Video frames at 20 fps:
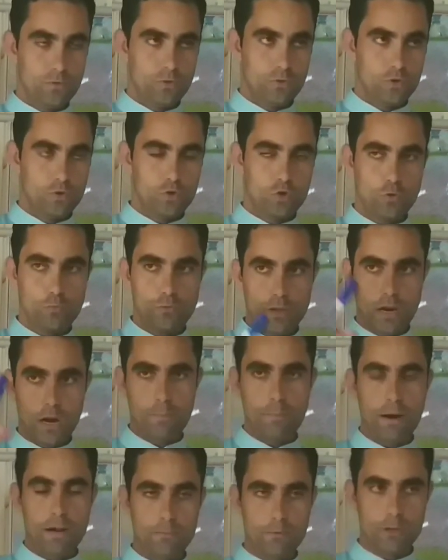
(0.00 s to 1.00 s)
sphere
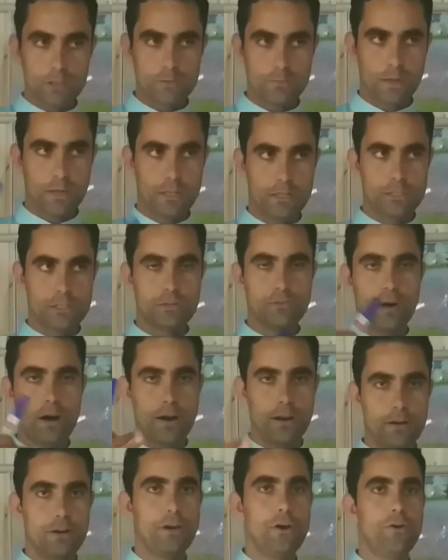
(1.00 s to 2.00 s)
of atmosphere is
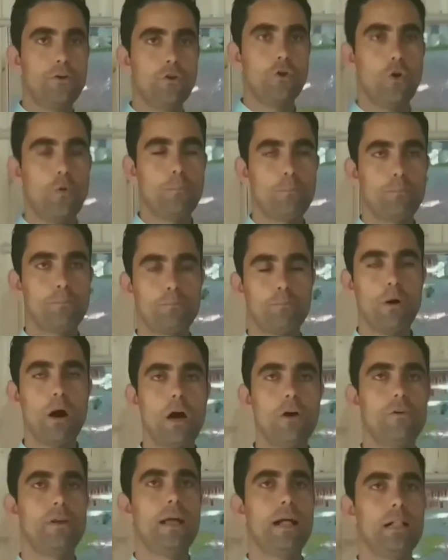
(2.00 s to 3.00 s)
divided into
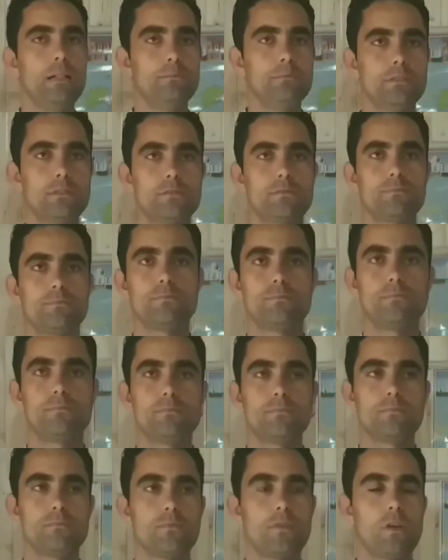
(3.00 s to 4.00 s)
5 realms.
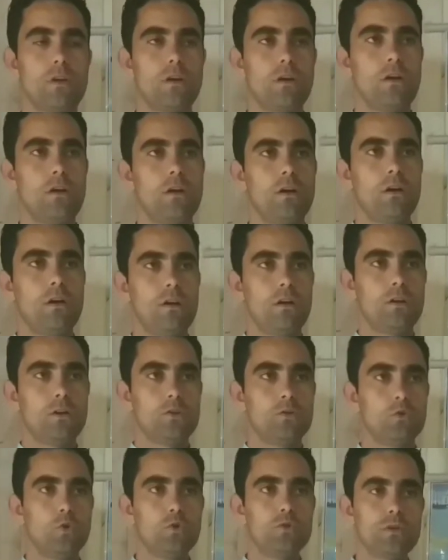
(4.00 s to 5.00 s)

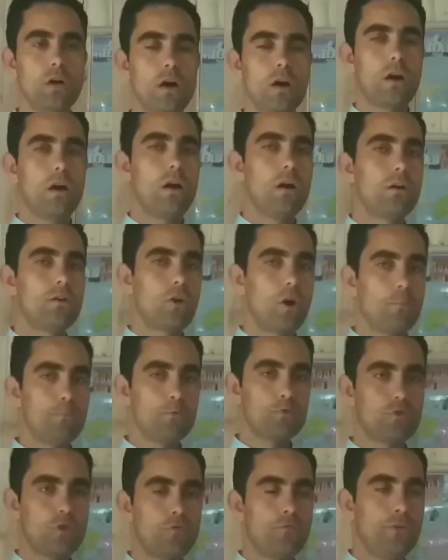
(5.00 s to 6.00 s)
Those are
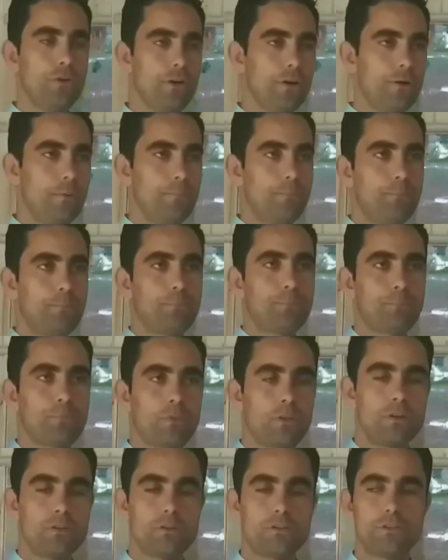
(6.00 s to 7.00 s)
troposphere,
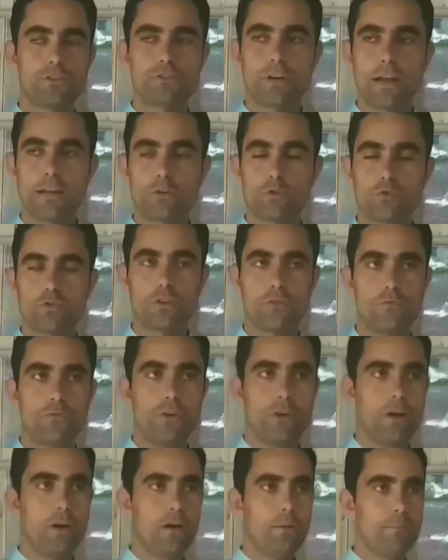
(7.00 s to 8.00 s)

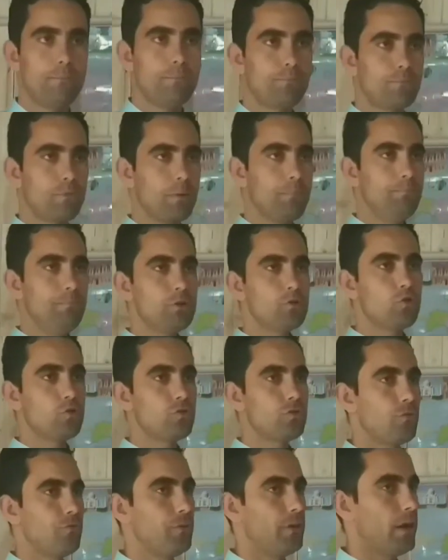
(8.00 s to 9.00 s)
stratosphere,
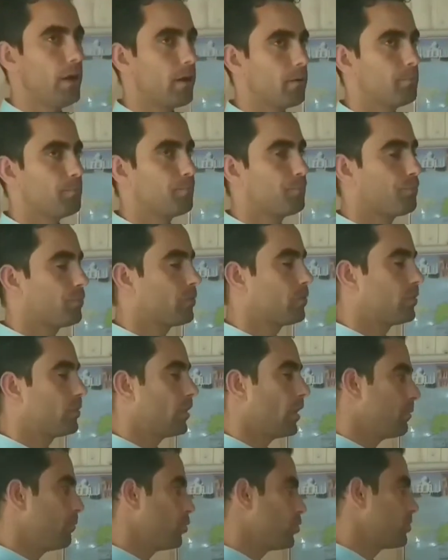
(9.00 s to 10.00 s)
mesosphere,
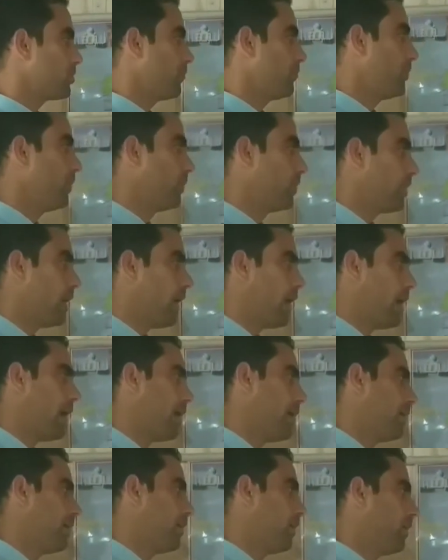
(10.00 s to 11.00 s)
thermosphere,
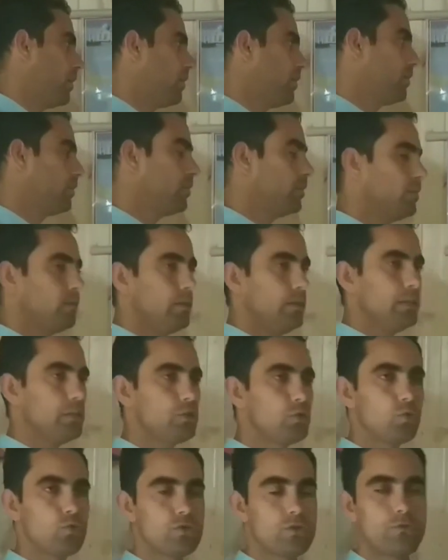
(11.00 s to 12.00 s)
and
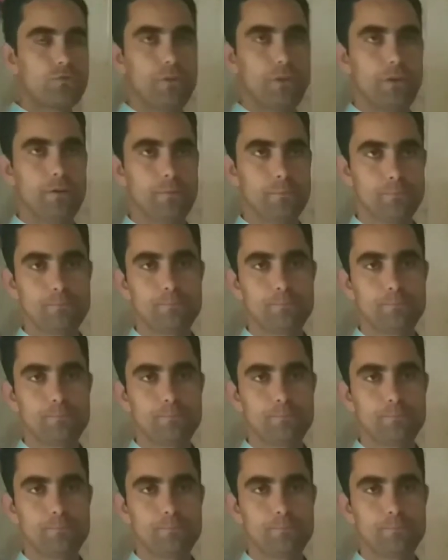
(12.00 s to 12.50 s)
exosphere.